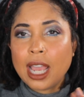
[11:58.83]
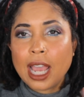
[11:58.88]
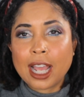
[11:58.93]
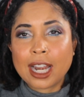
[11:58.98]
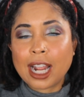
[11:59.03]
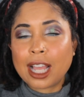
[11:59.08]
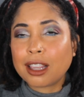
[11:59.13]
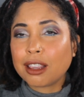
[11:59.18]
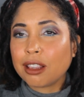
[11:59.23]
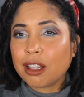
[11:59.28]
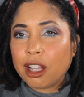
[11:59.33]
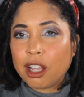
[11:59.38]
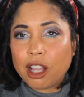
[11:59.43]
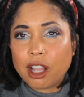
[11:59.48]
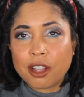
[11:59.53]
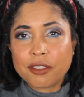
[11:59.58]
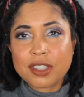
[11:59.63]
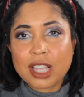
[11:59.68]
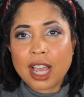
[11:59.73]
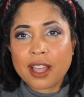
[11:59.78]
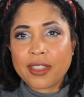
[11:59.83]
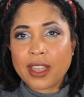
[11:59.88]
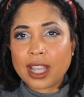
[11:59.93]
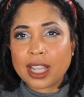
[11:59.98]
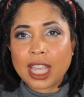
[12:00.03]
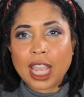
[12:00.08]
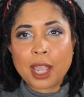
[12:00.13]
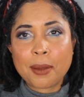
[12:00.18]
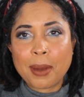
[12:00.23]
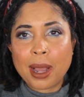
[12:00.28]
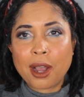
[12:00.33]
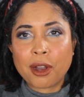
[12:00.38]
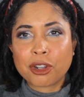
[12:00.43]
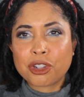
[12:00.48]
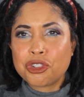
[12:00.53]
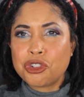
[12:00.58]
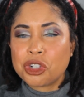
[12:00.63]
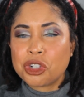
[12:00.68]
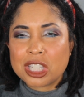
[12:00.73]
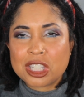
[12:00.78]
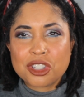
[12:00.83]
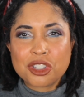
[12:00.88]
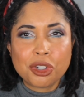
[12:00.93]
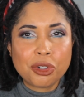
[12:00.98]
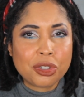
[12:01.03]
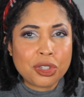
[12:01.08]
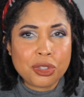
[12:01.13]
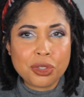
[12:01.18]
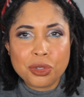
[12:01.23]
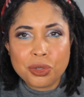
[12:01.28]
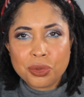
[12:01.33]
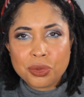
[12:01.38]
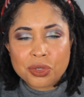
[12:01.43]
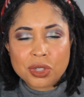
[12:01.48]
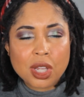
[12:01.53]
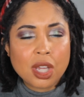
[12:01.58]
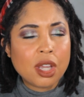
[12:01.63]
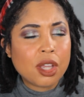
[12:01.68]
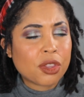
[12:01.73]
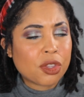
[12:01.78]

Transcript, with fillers: and I loved how that came out because still use